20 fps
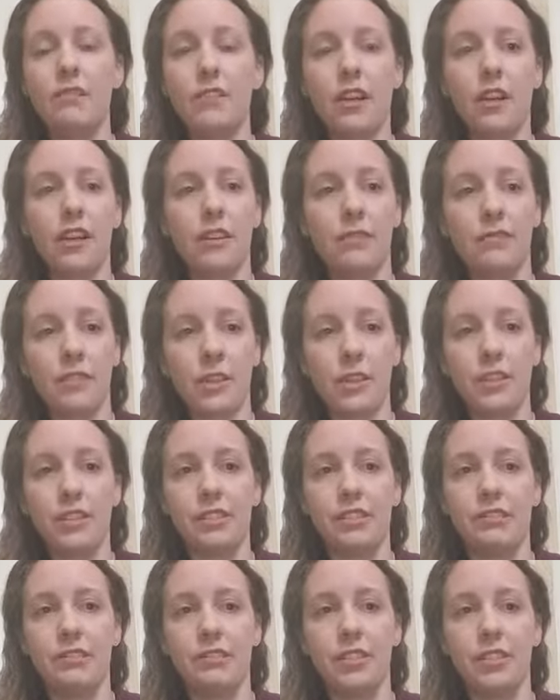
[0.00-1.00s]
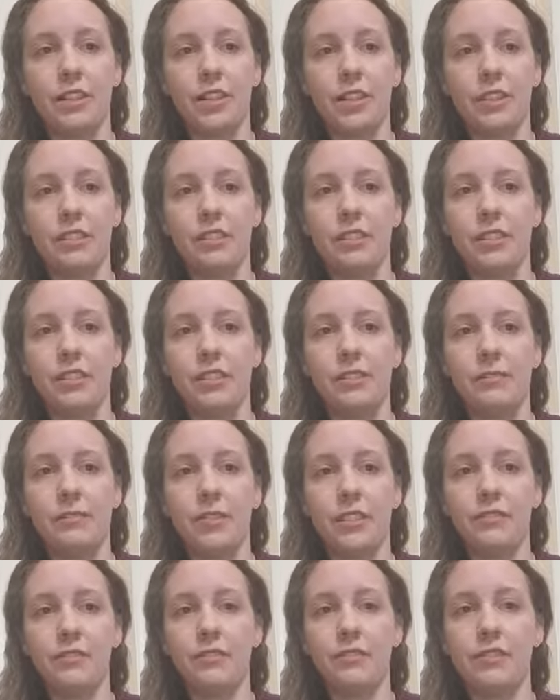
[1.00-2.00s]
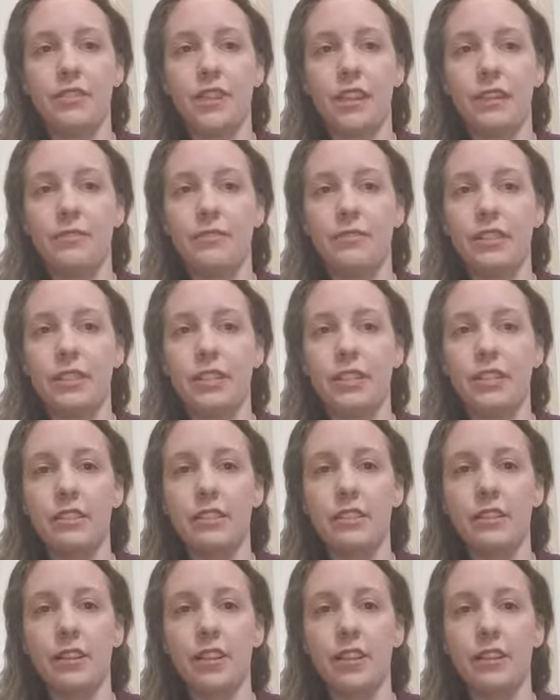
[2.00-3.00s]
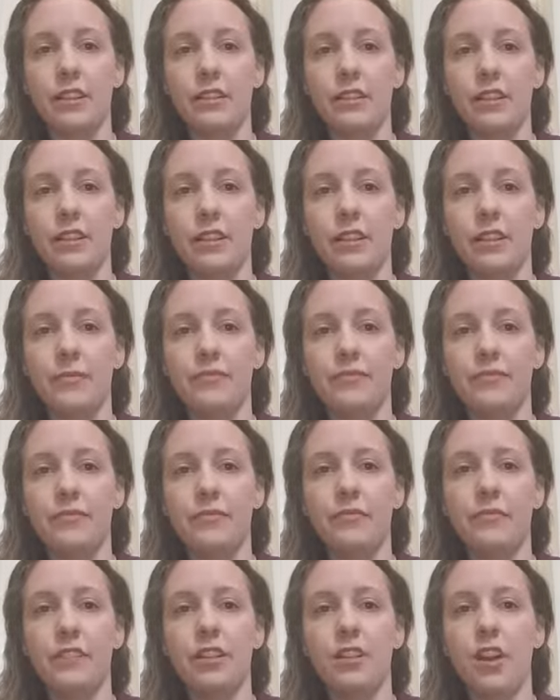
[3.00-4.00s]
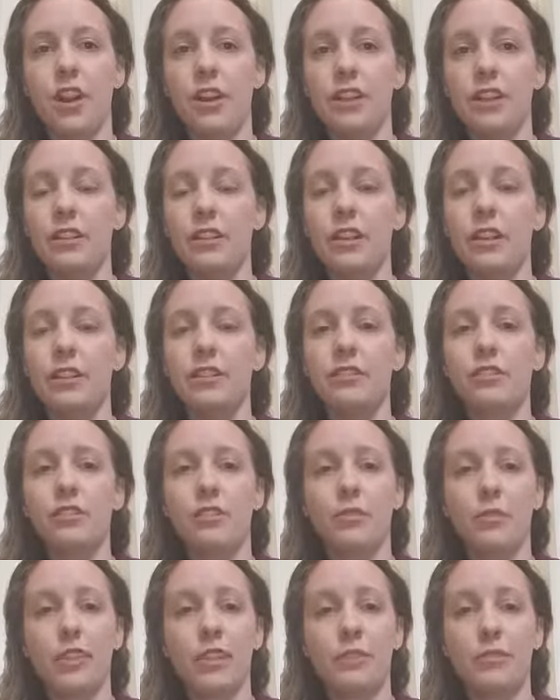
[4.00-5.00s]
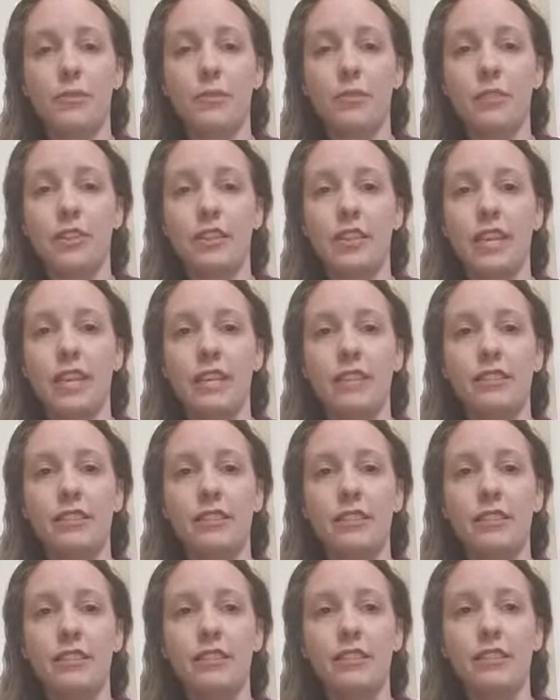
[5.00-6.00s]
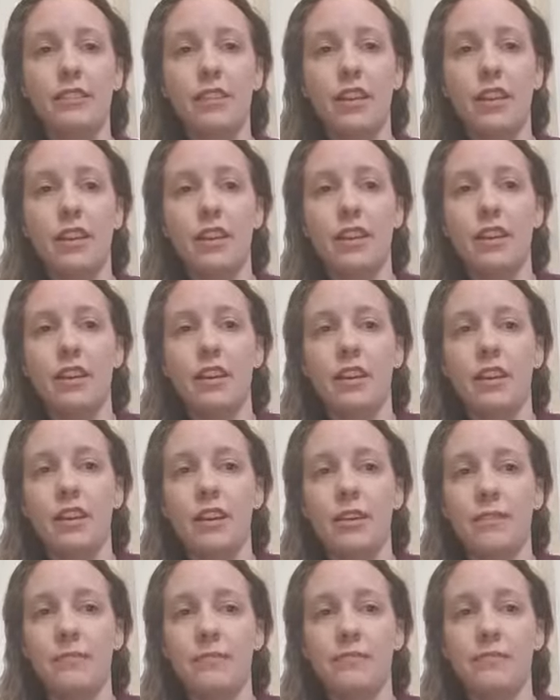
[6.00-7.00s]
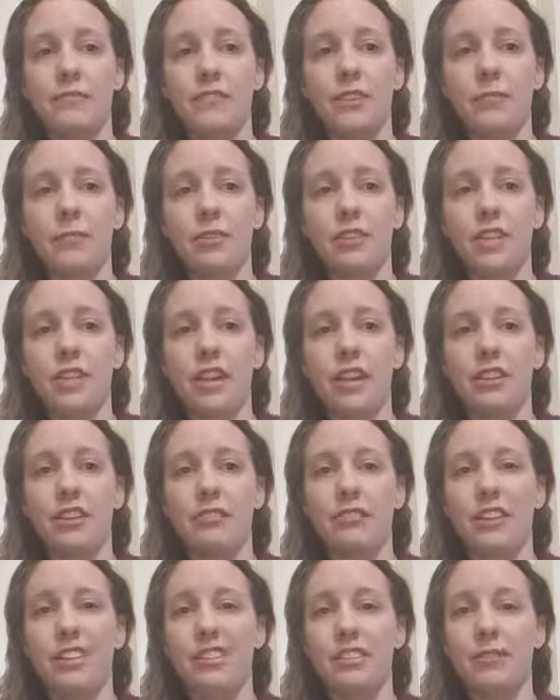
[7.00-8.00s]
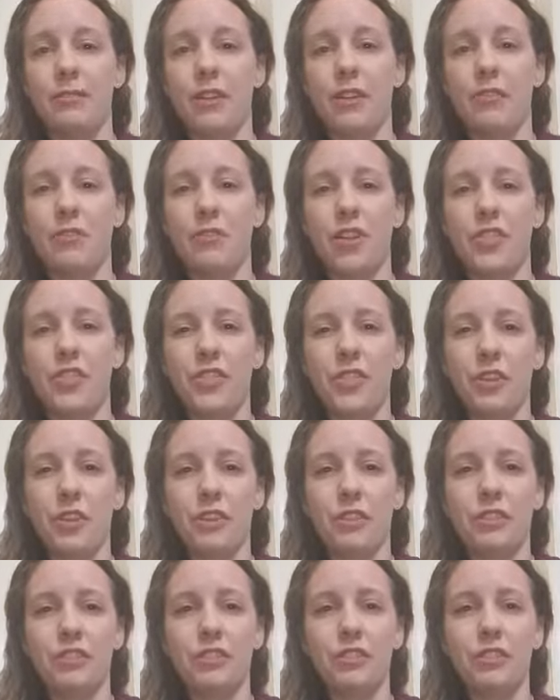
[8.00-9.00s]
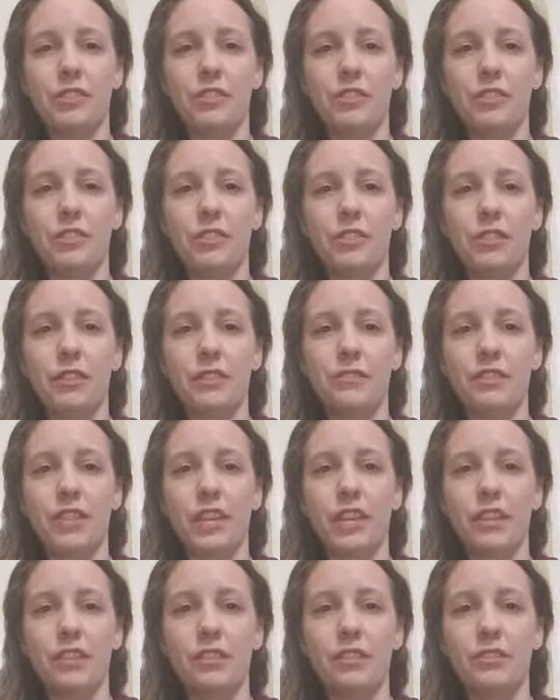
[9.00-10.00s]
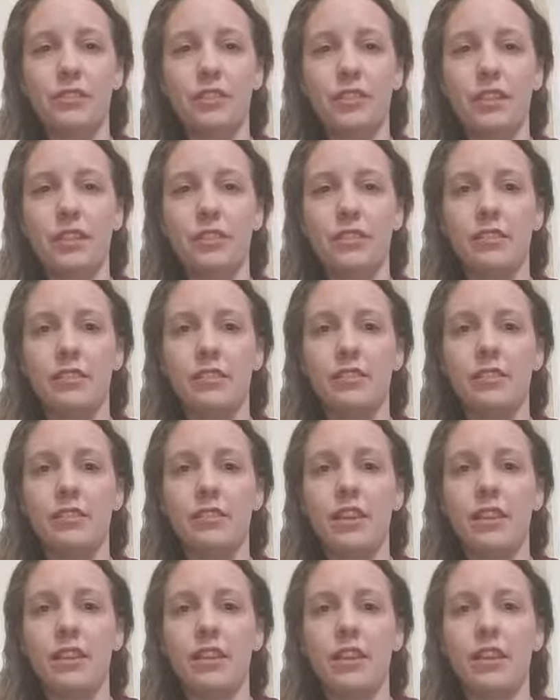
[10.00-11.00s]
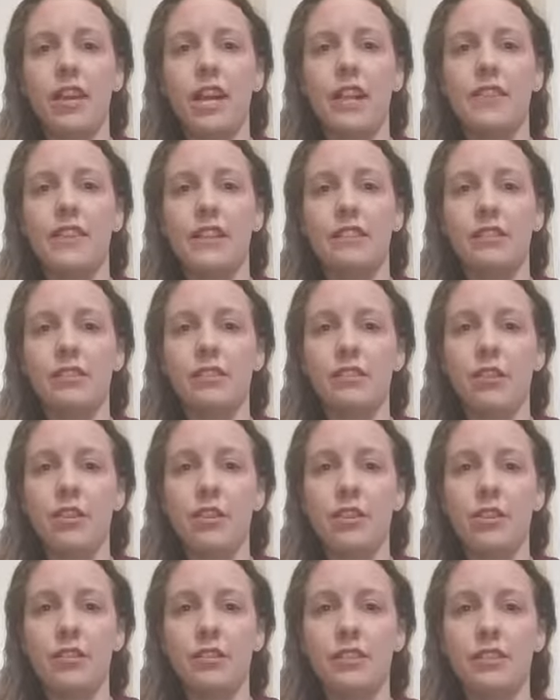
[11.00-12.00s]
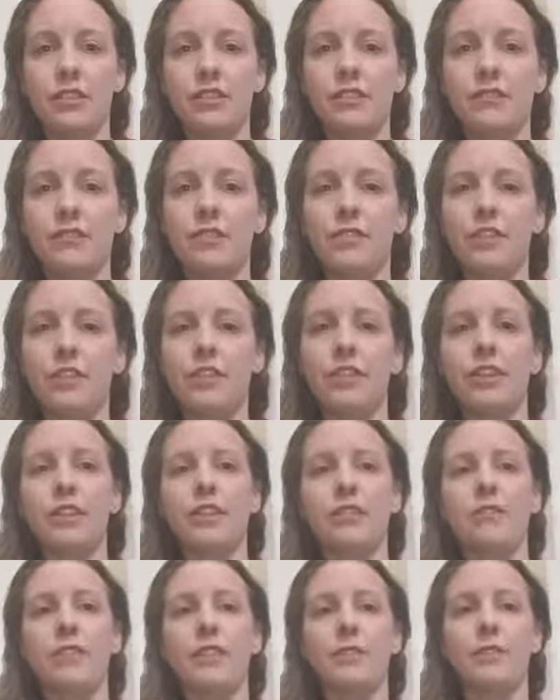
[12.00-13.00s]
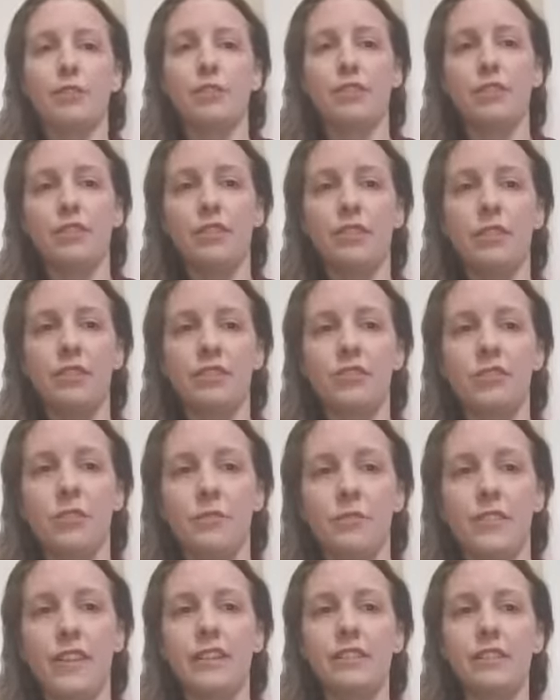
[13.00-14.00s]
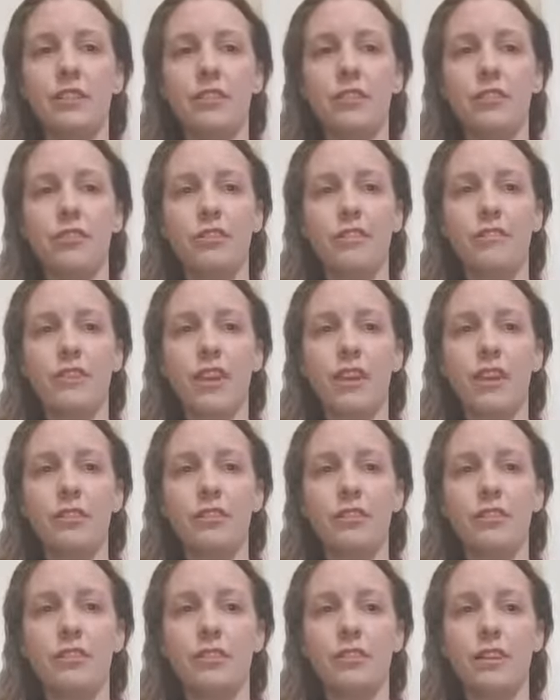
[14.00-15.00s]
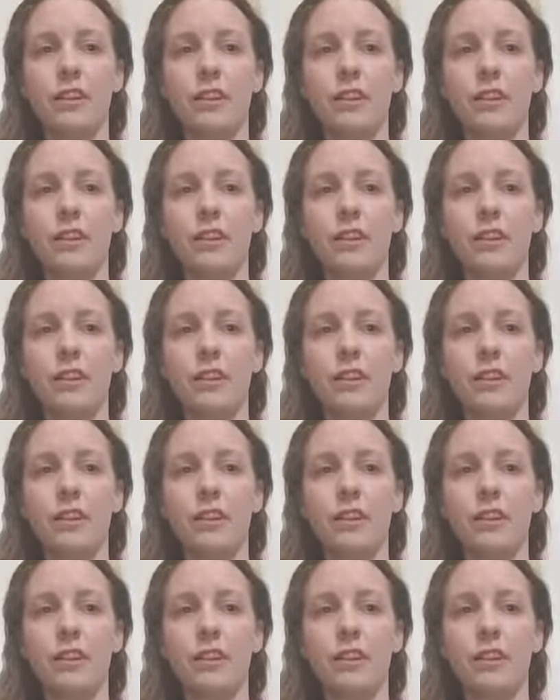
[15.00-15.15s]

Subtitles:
Very severe illness, but thankfully does not. There aren't so many reported cases. The mortality rate is about 1/3 of diagnosed cases. And then SARS is severe acute respiratory syndrome, and that's a coronavirus,